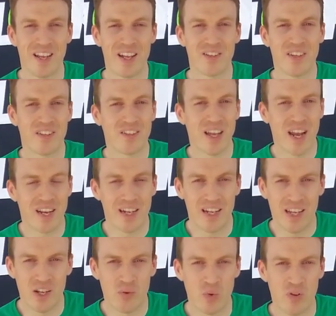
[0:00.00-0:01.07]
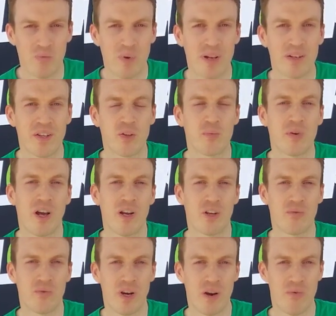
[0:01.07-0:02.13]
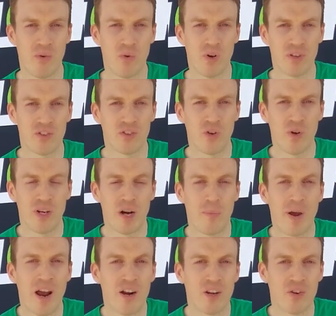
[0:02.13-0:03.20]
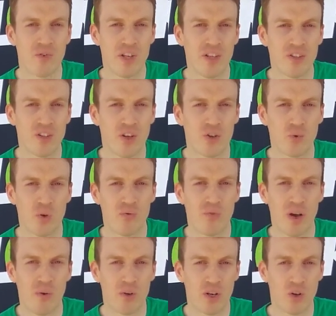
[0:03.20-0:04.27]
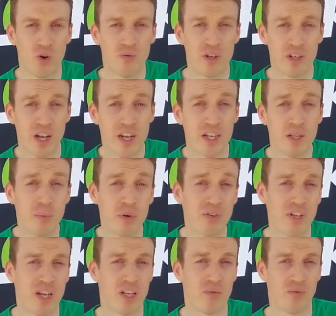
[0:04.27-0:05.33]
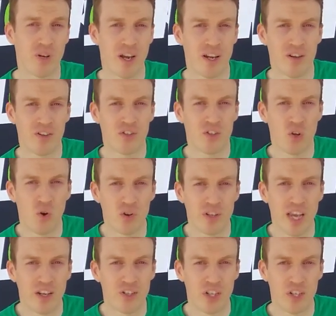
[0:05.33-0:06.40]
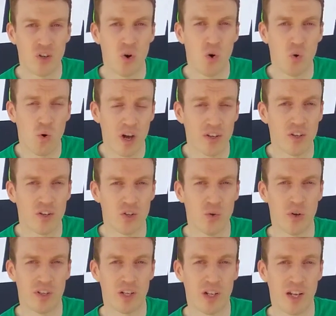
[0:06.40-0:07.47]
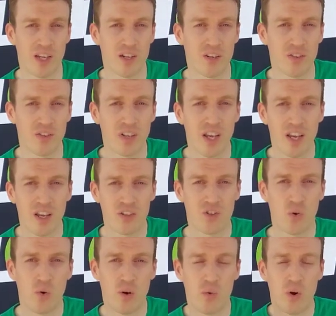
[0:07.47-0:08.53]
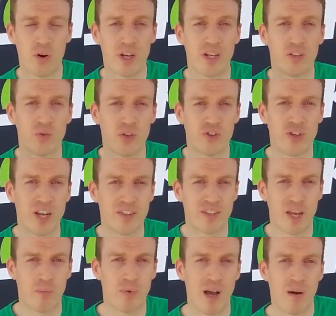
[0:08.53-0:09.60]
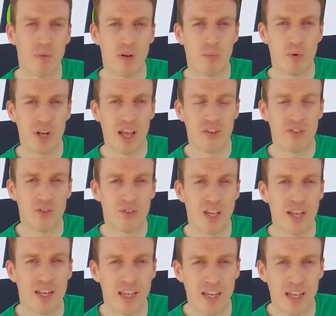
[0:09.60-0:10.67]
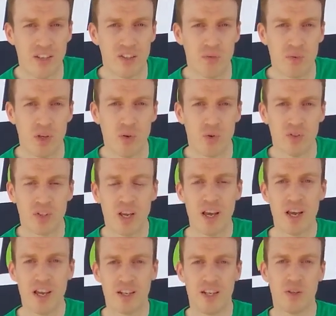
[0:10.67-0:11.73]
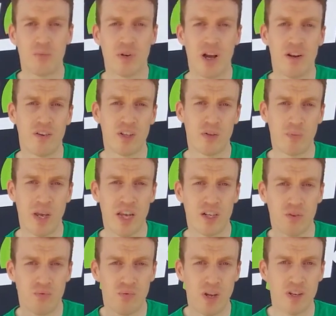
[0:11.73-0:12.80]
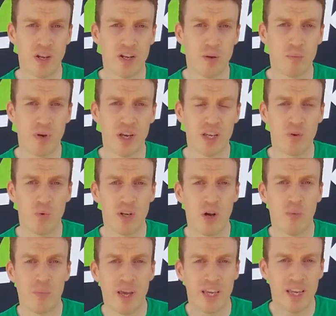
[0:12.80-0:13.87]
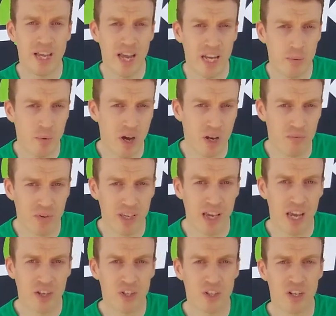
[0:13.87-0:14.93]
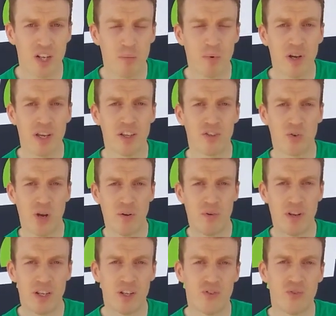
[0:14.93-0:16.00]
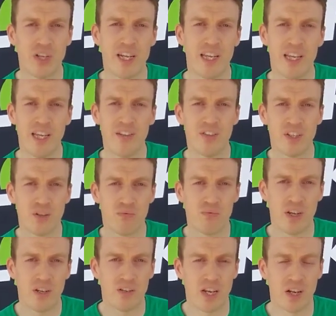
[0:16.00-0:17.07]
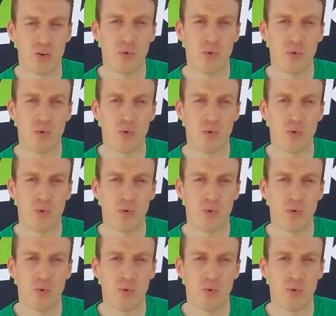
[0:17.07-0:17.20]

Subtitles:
That's exactly it. We've built this product for everyone. So in our market research, we found that over 90% of riders don't actually know what to do with the clickers. So we're working to address that problem. But as you said, the ease of use, this product is made to fit on the bike without making any modification to the bike, so everything is really easy to fit and